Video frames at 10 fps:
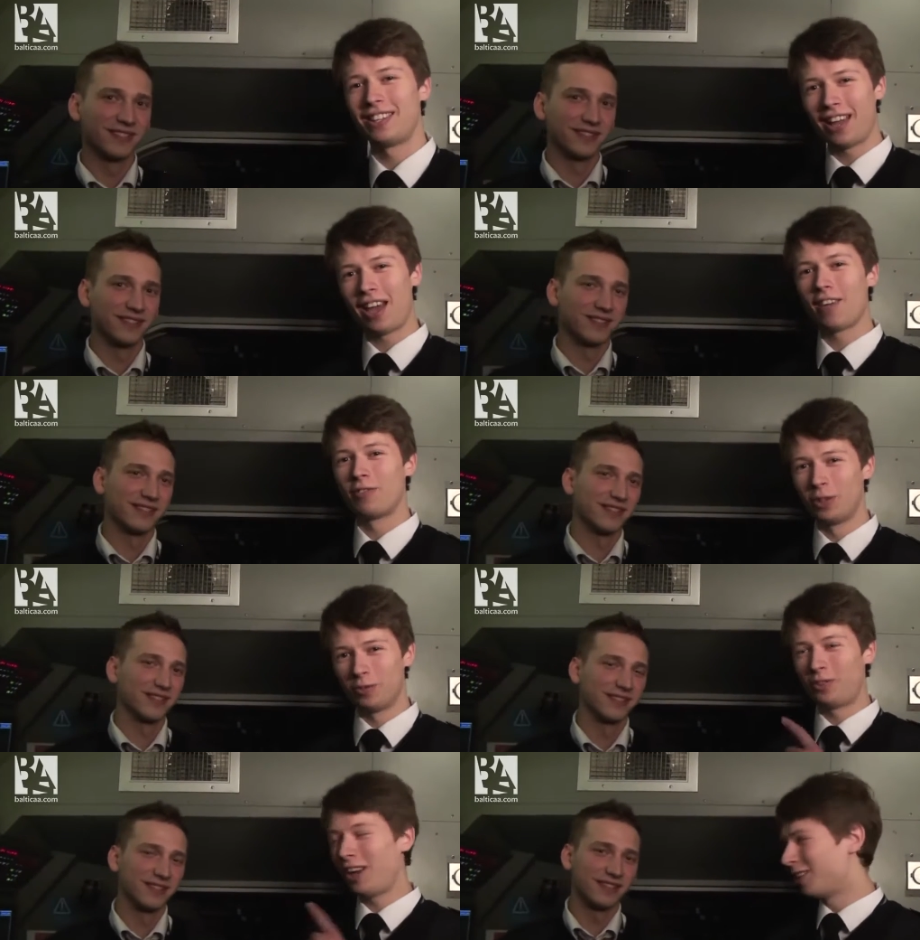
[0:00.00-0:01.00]
Speaker 1: and I have a
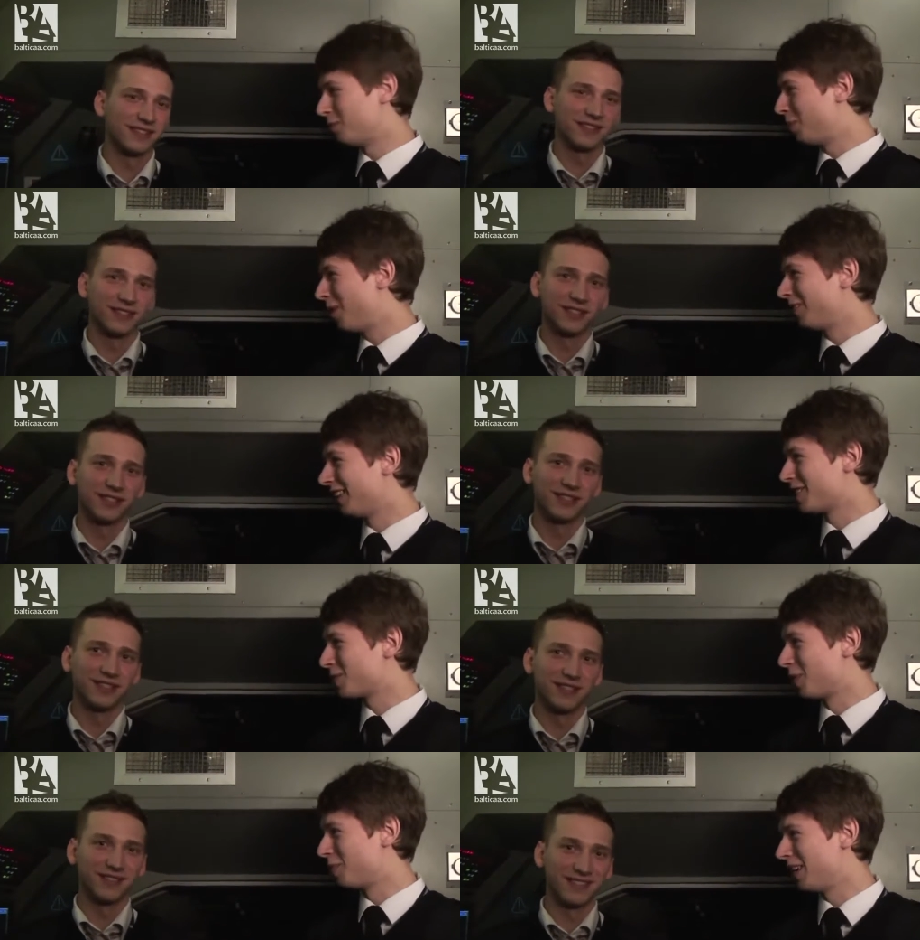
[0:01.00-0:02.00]
new friend,
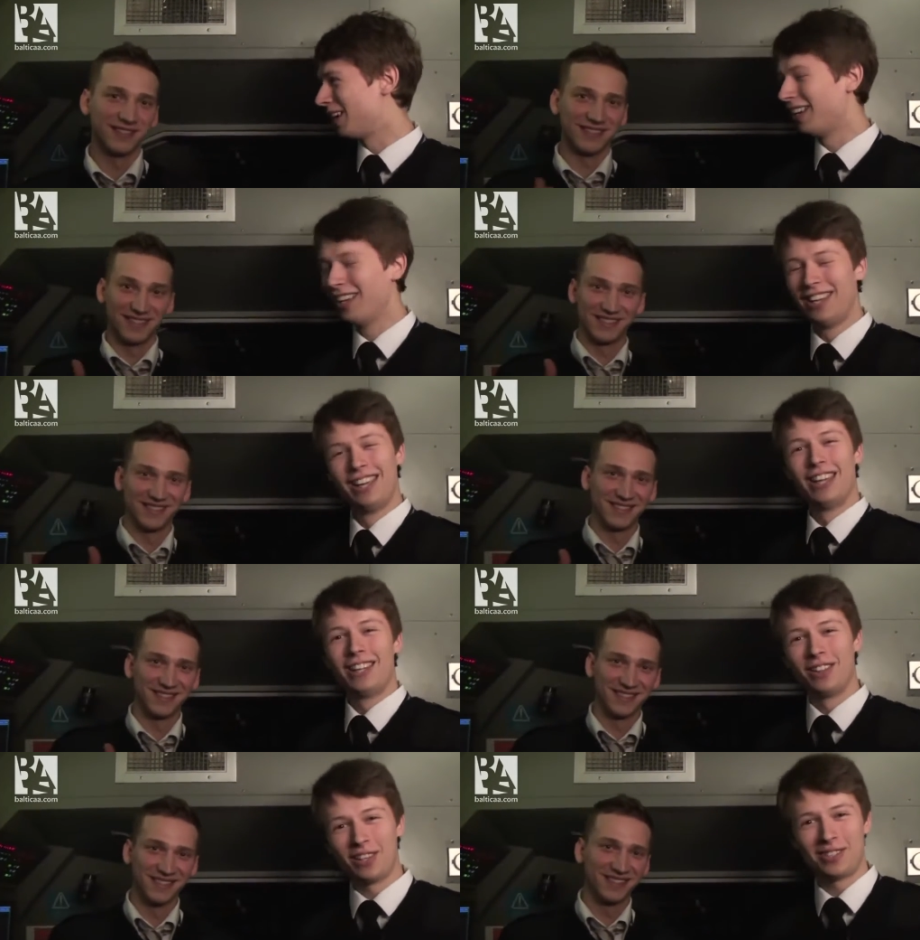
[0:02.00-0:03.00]
Povilas, with me.
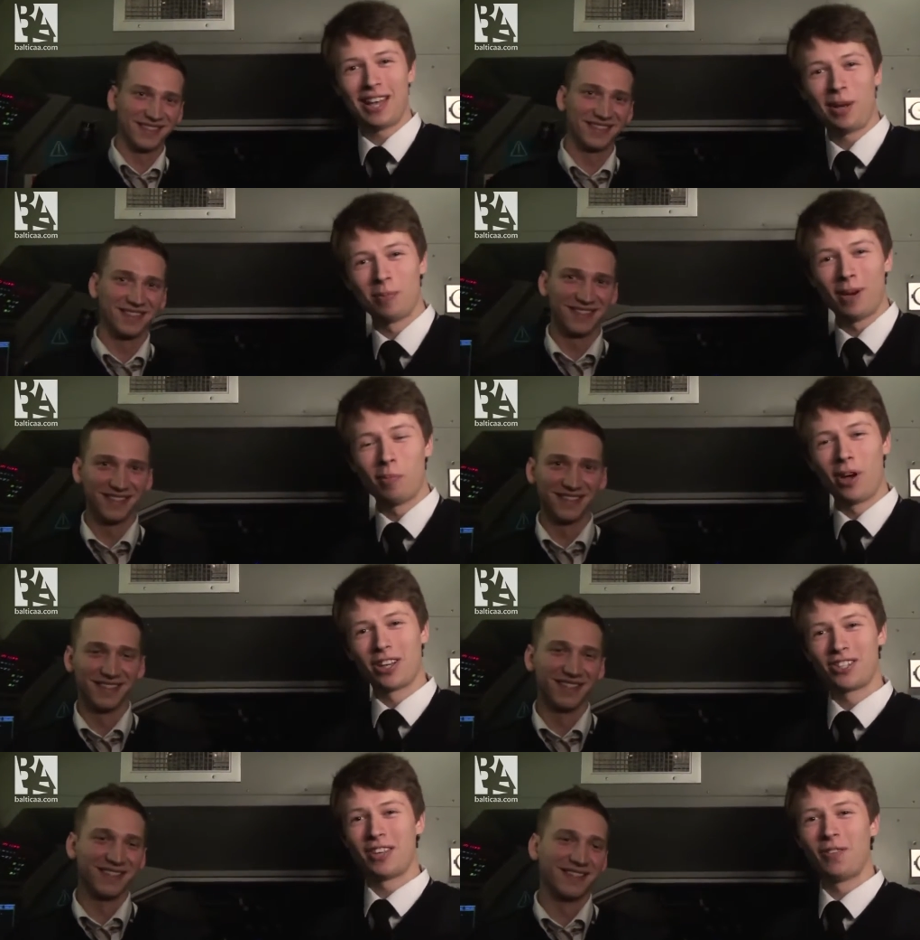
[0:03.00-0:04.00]
This time a
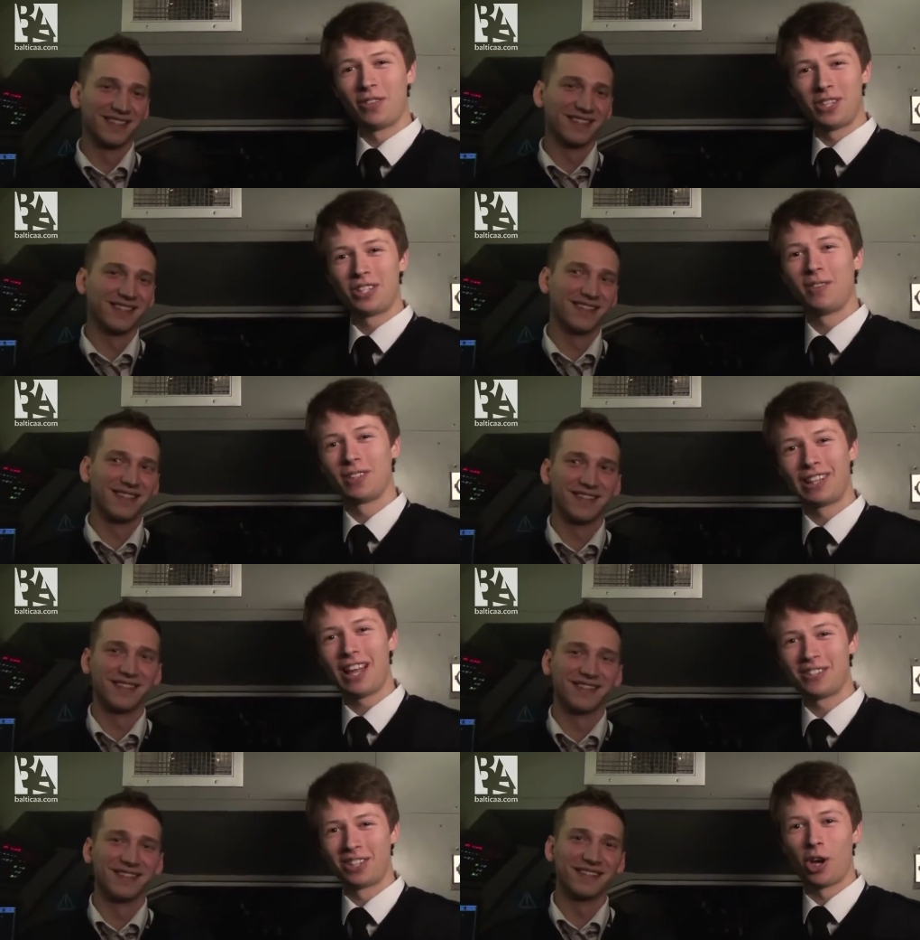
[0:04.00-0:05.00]
Boeing 737
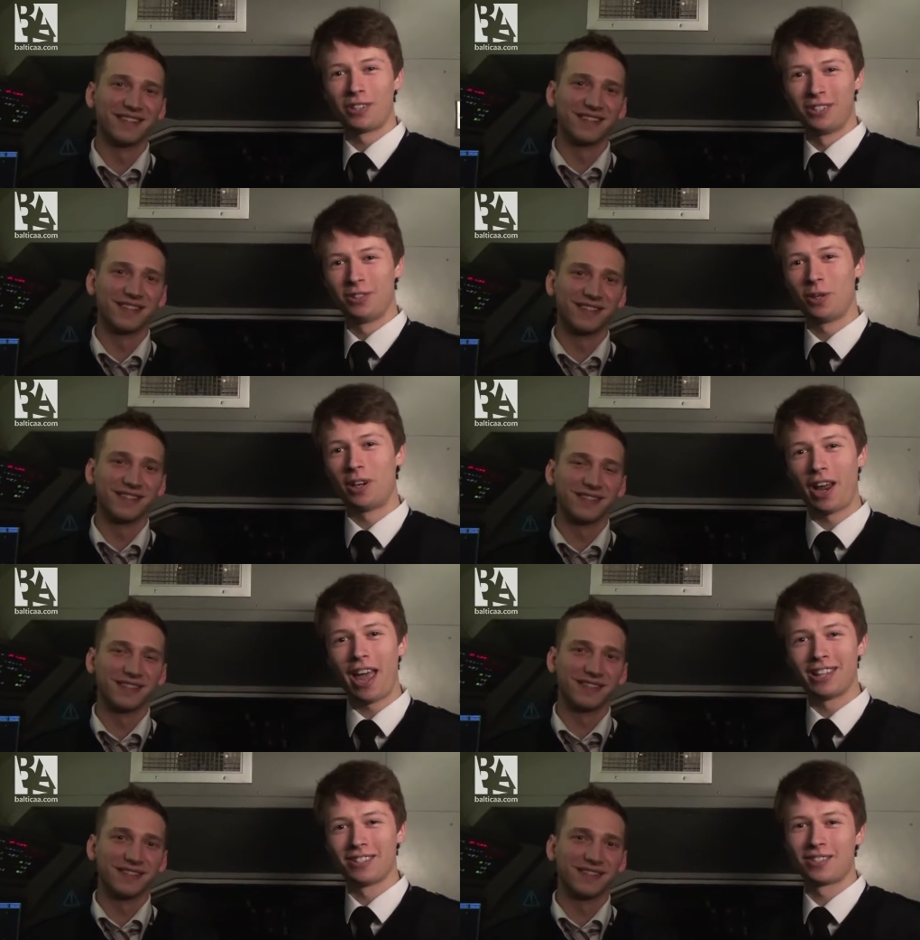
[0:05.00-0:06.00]
Classic got into our
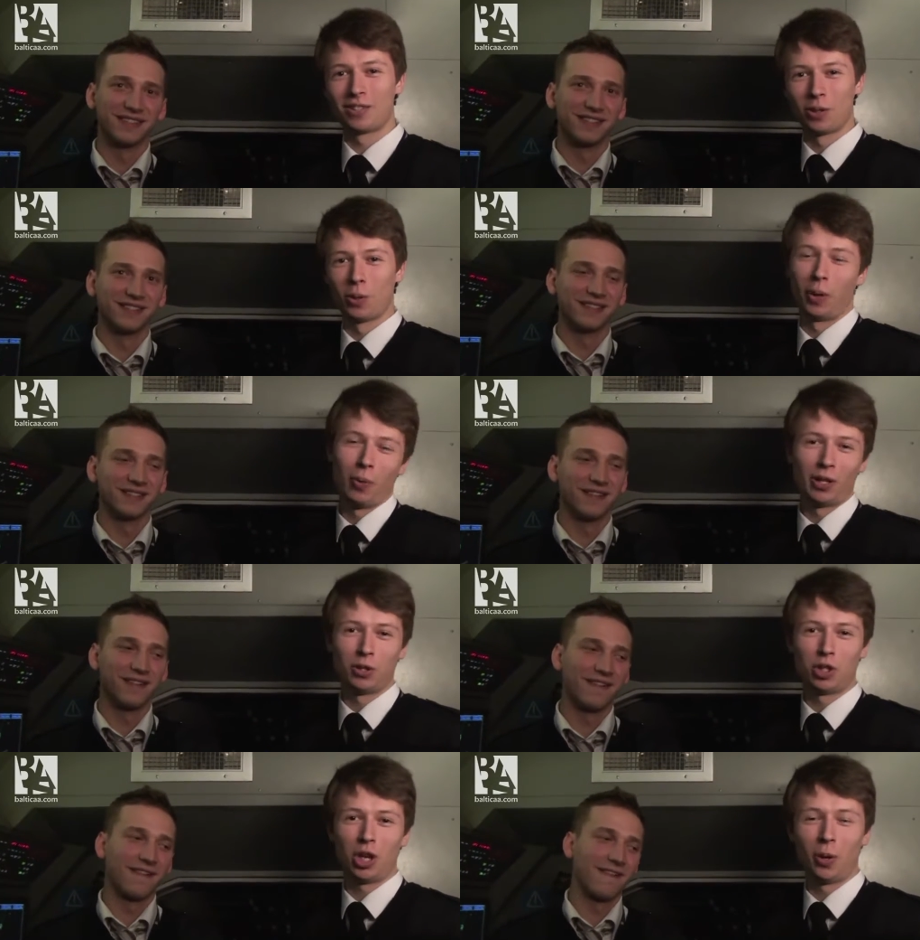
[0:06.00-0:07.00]
hands, so we
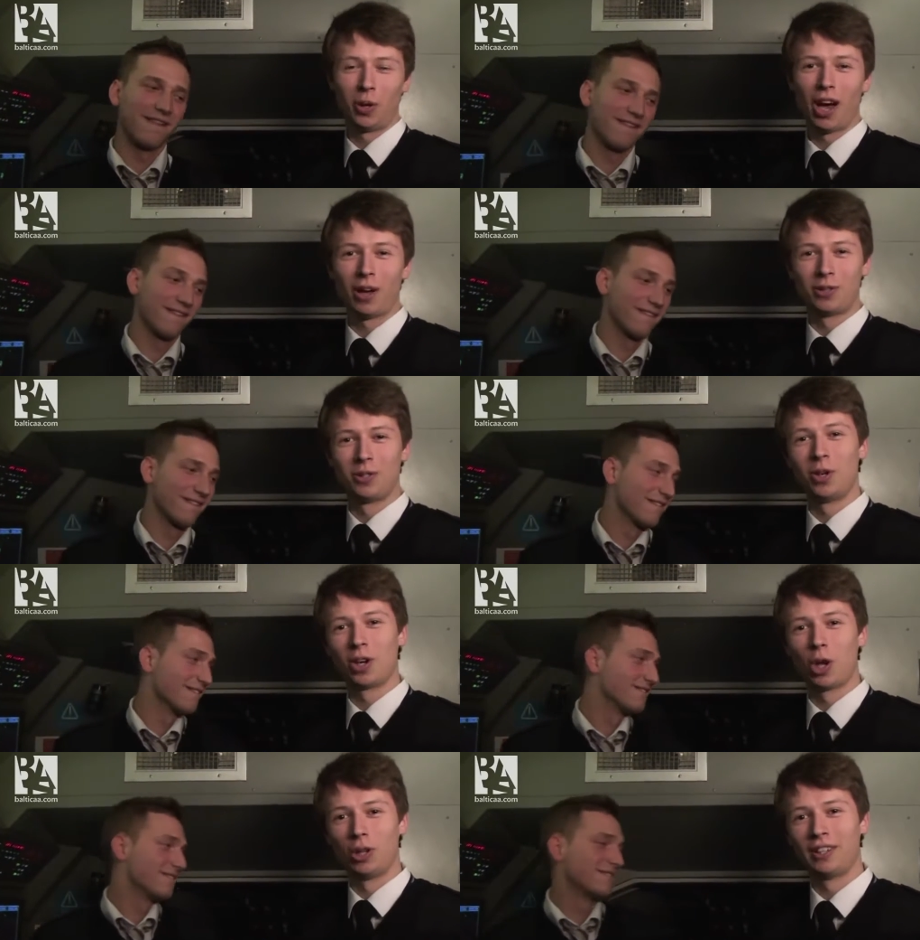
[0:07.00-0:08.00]
want to show you how to do
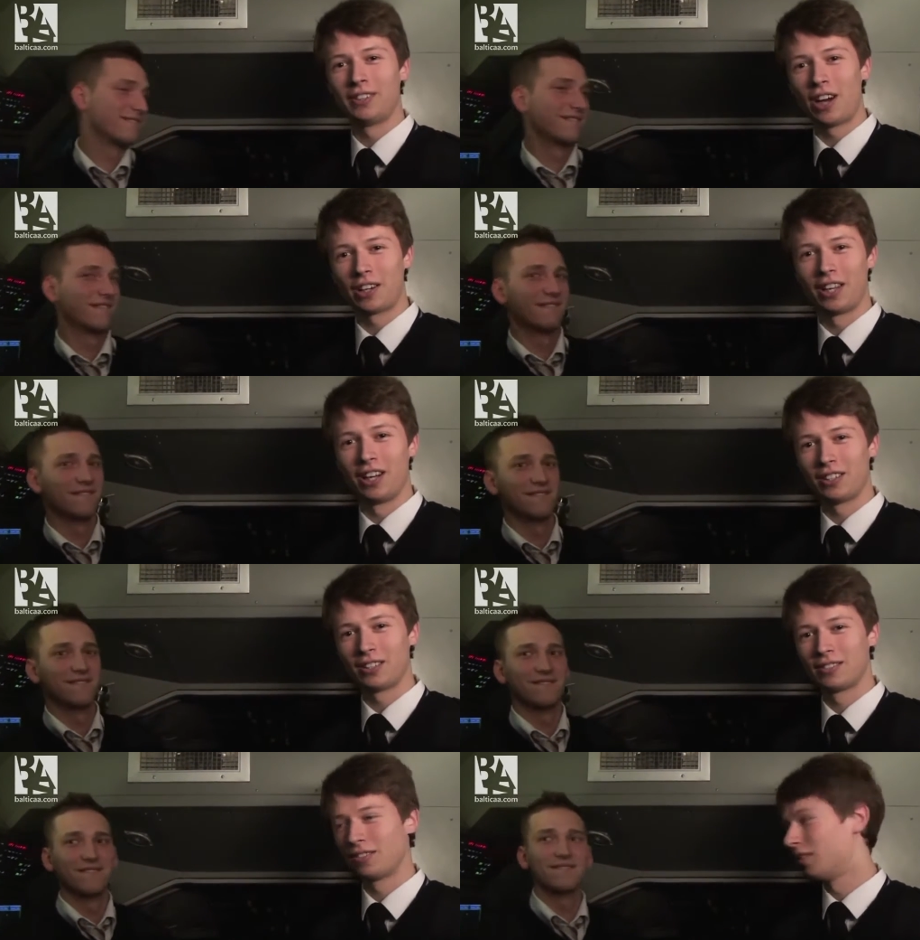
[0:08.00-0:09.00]
a cold and dark in it.
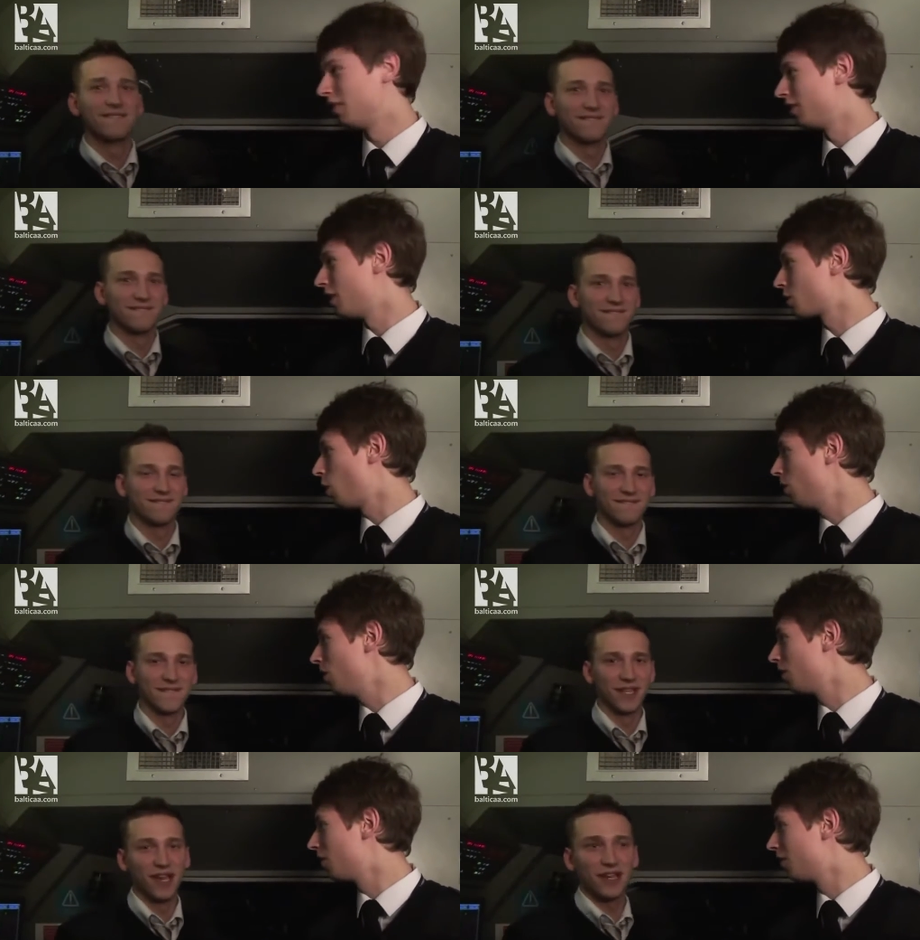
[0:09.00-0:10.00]
Let's go?
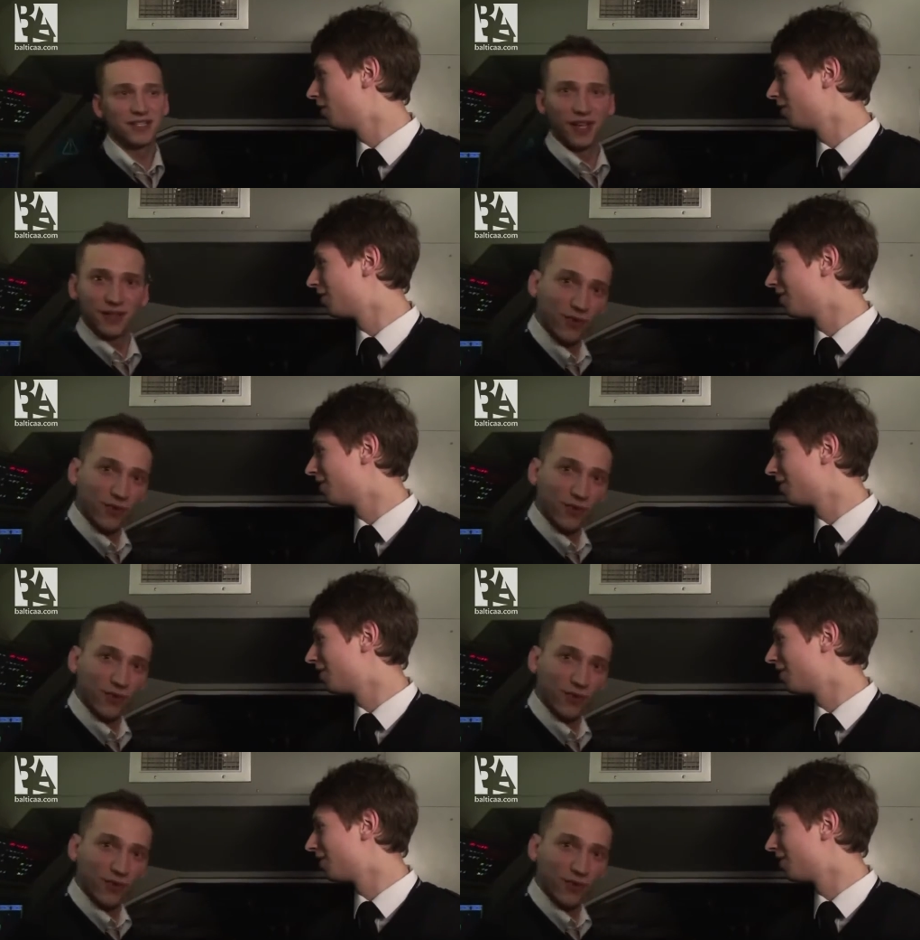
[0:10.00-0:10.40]
Speaker 2: Yes, that's